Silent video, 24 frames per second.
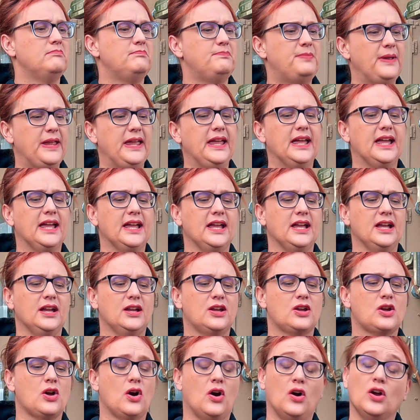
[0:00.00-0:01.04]
being
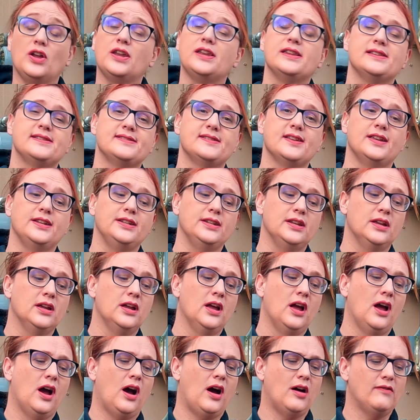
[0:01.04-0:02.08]
cognizant
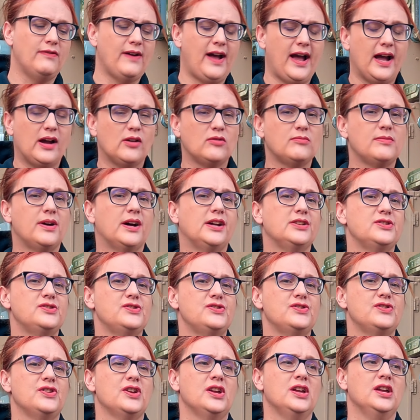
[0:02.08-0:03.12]
of how
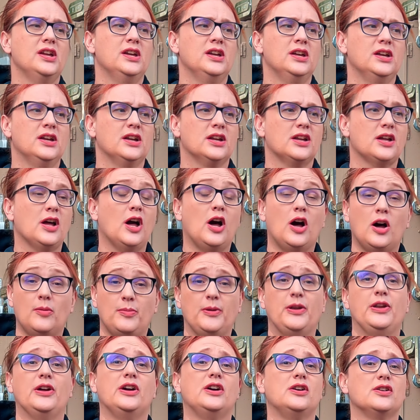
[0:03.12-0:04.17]
much
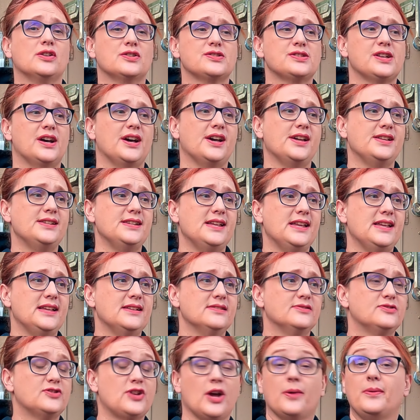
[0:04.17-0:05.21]
carbon dioxide
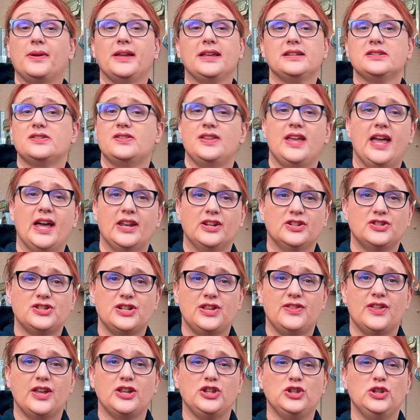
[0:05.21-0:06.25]
is going into the energy
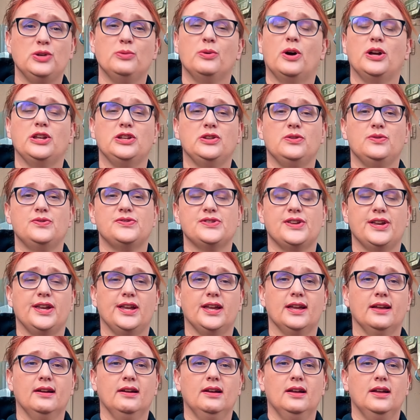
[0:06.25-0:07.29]
that you are
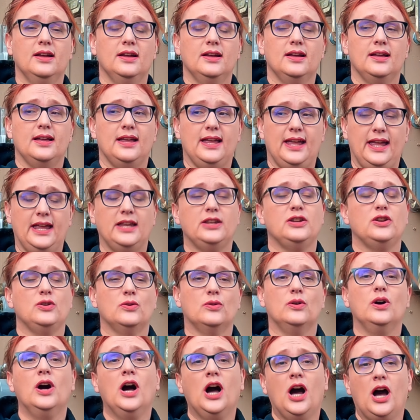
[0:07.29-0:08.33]
using in
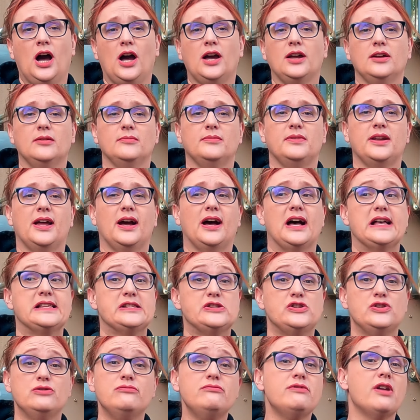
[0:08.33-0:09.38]
your home. Now,
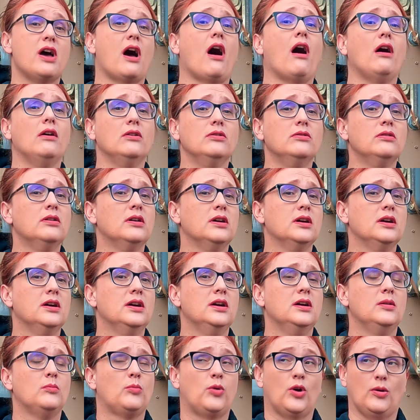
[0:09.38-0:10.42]
as you know,
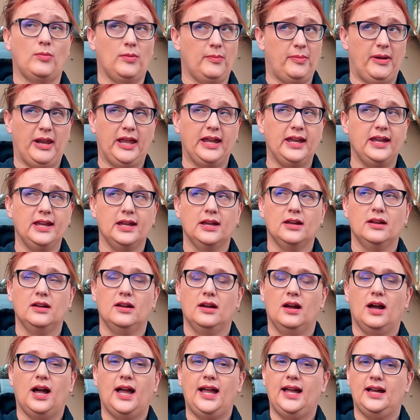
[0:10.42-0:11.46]
probably,
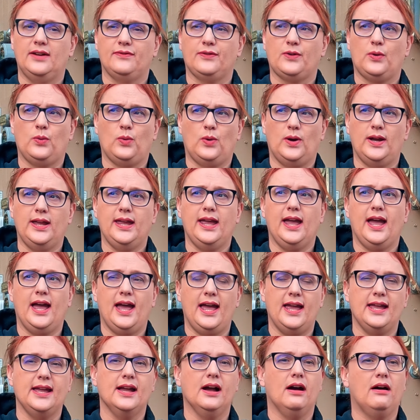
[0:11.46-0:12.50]
I have quite
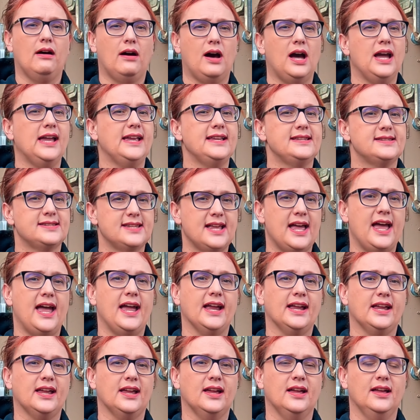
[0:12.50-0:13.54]
a
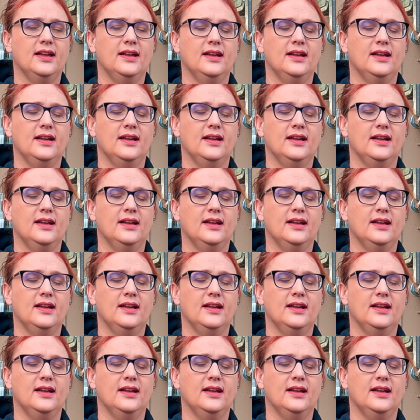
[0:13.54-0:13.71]
high-tech